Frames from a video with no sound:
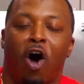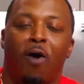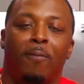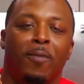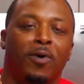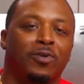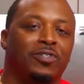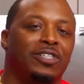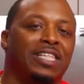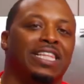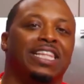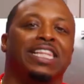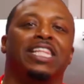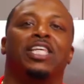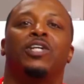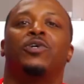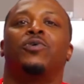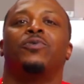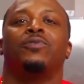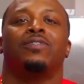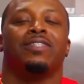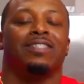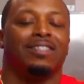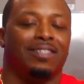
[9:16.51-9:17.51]
almost
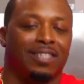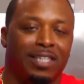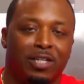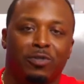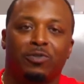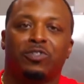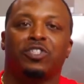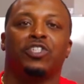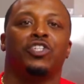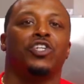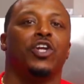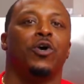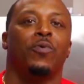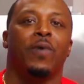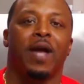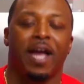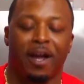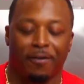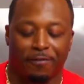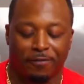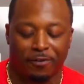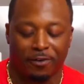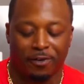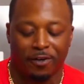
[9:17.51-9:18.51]
little to no
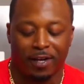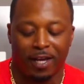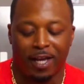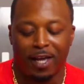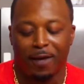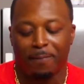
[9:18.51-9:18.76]
effort,